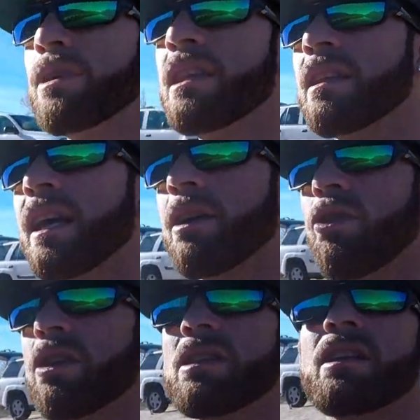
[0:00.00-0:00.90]
but then like all
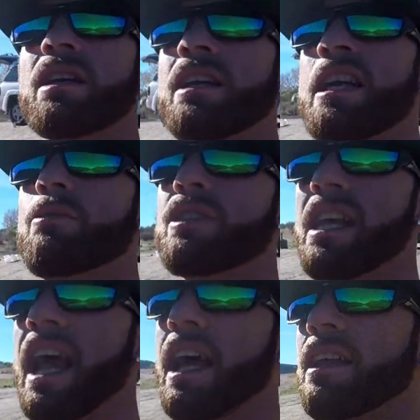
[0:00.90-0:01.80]
of a sudden he was
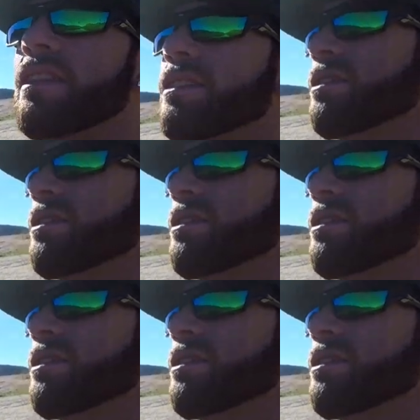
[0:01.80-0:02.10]
at the